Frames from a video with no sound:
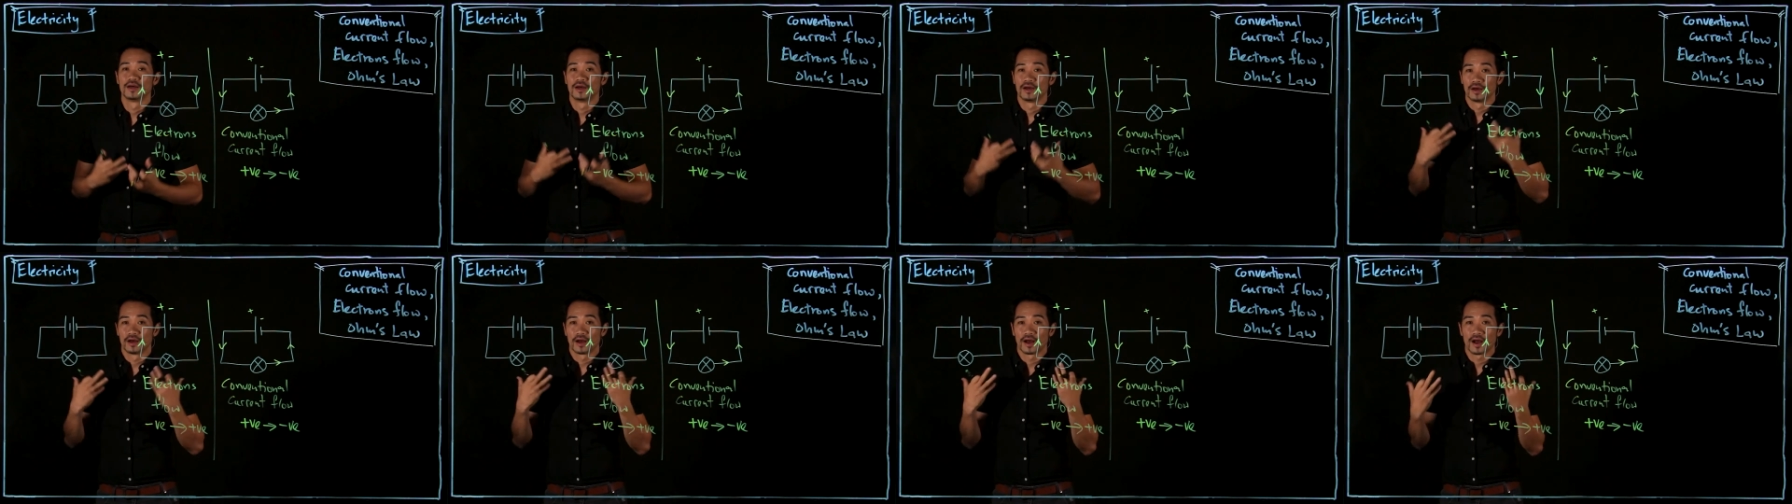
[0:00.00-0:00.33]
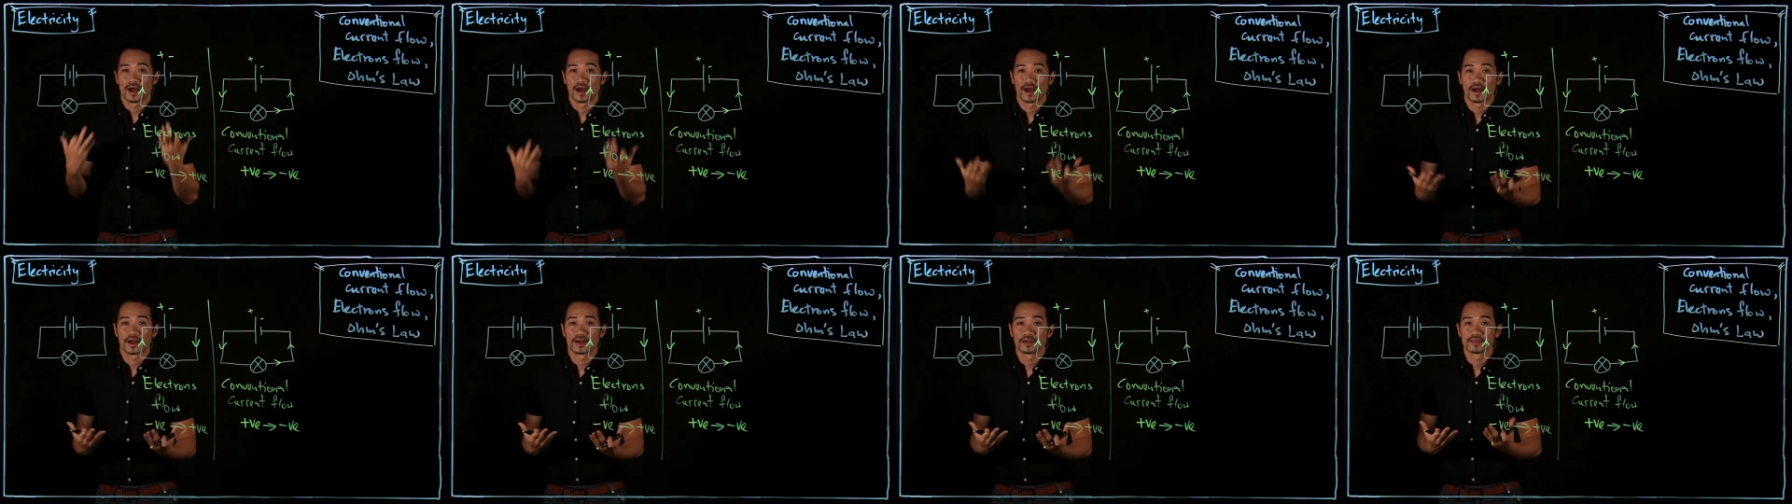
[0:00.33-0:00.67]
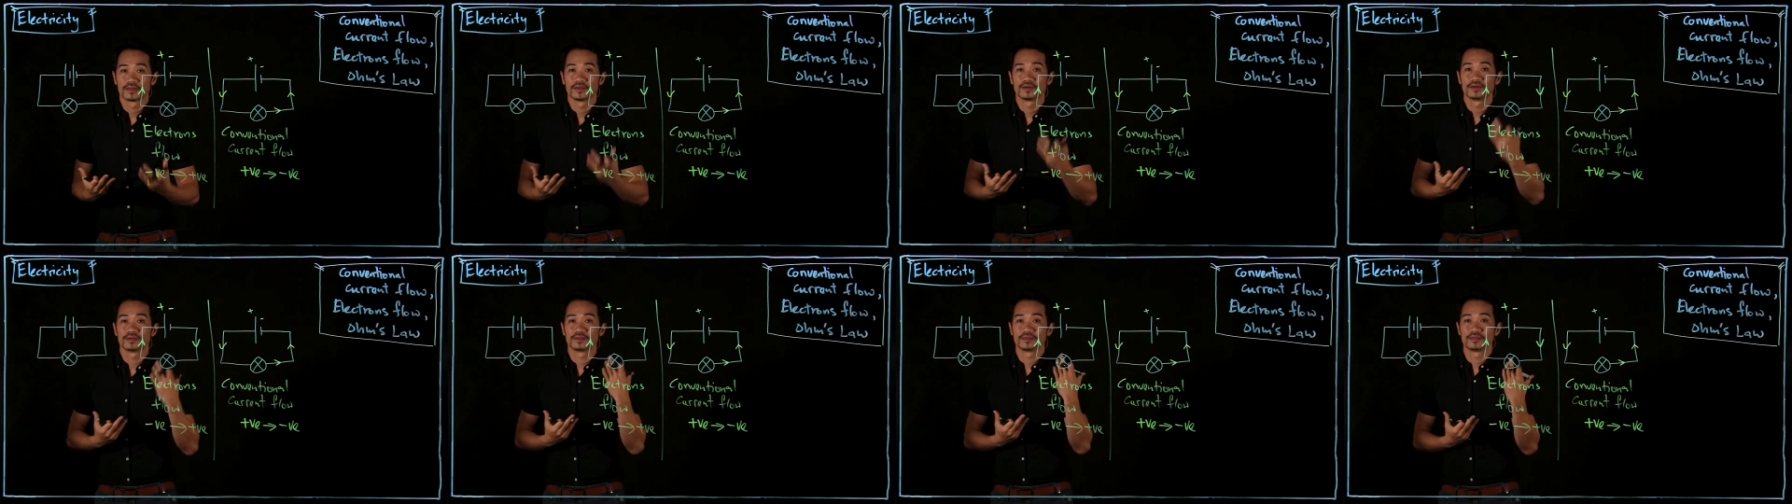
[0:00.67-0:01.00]
A
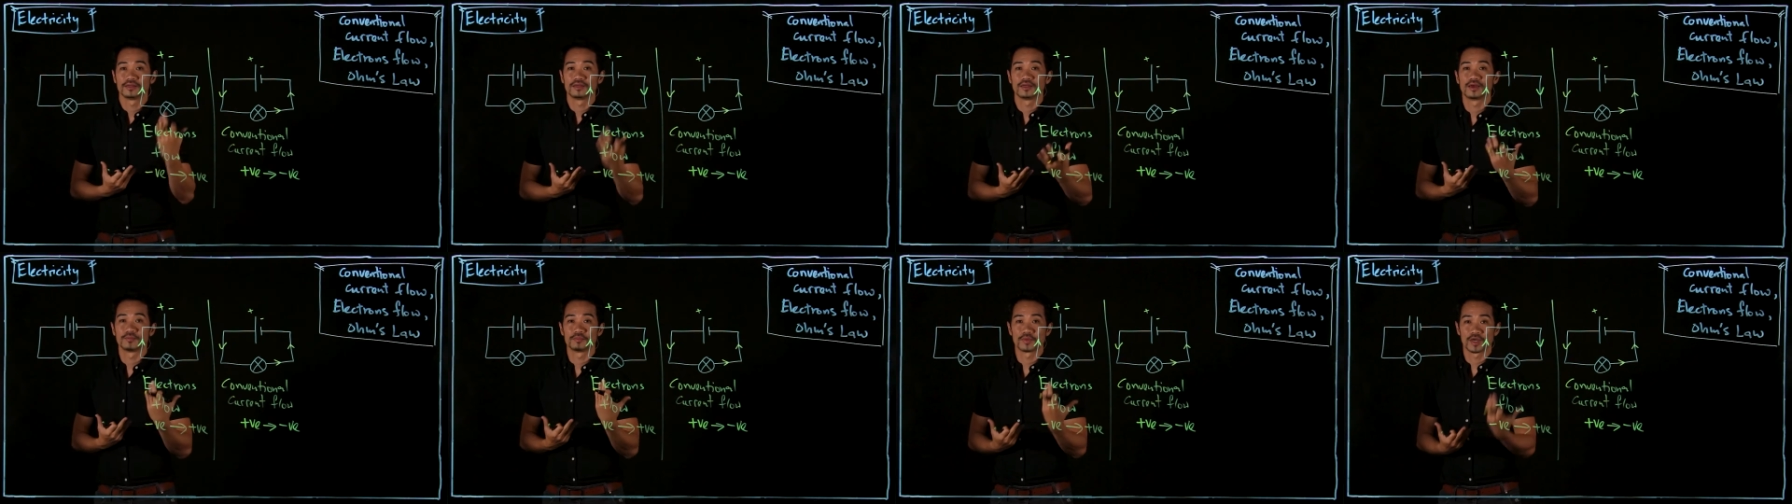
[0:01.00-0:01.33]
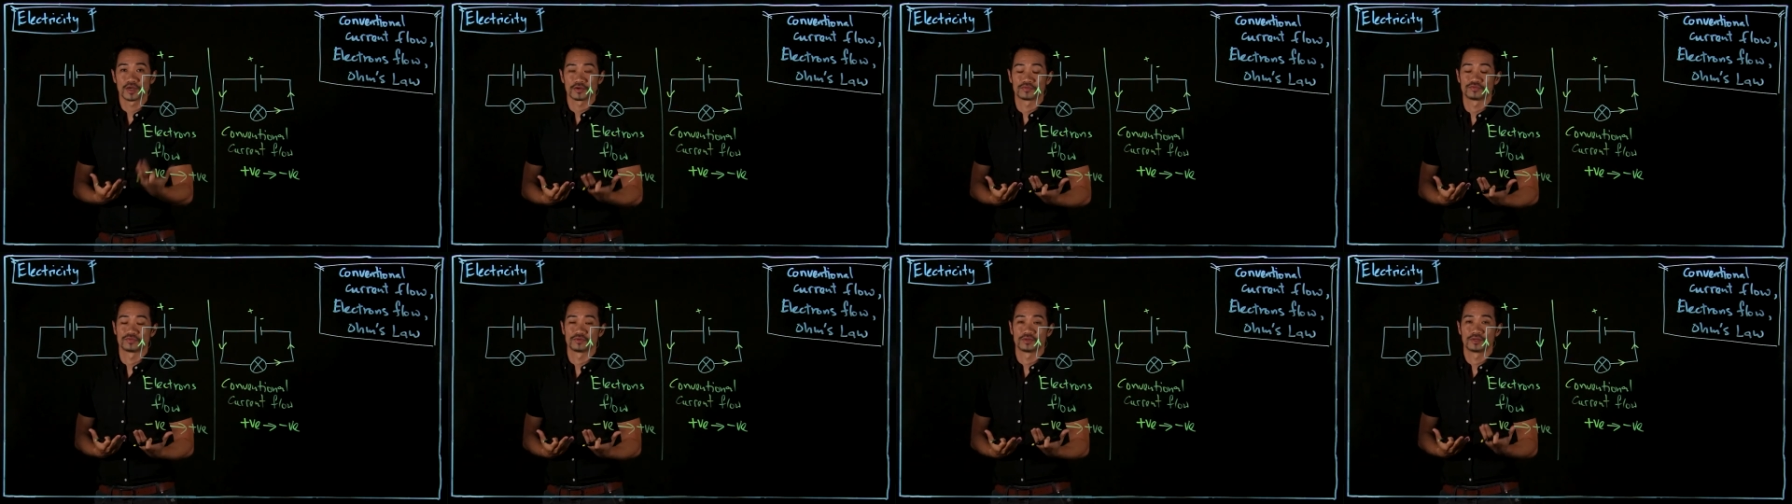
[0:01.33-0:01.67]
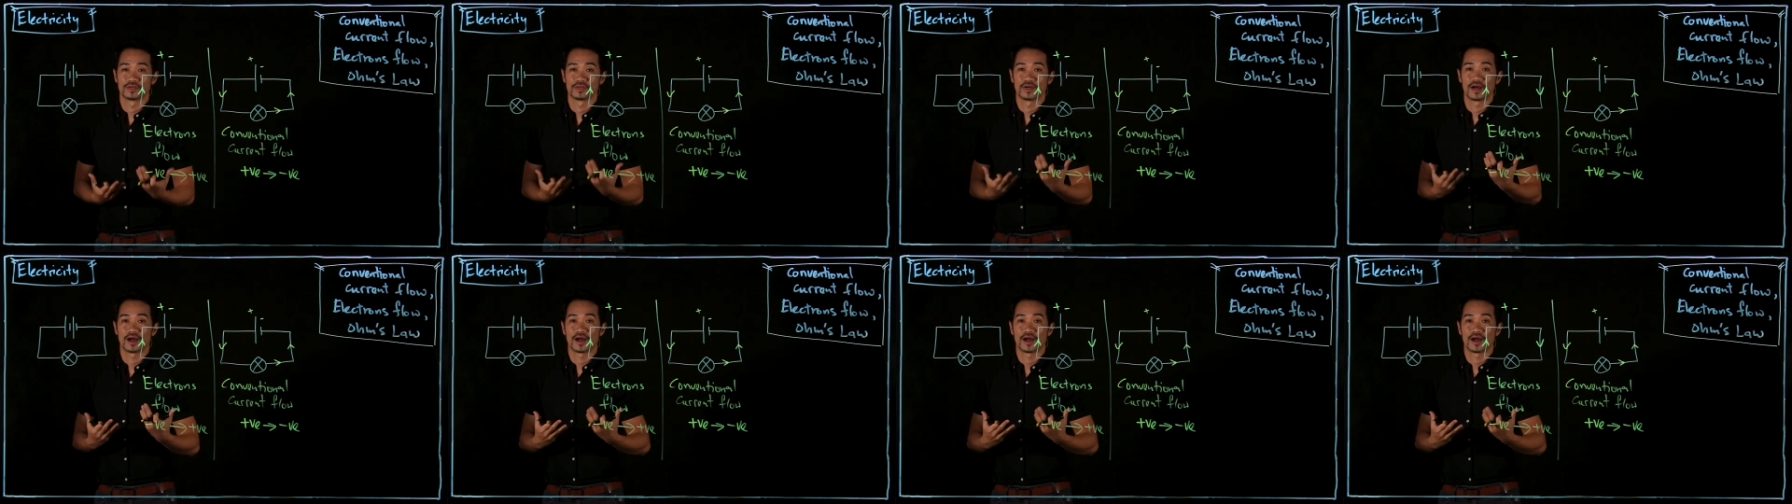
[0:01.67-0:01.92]
higher EMF, a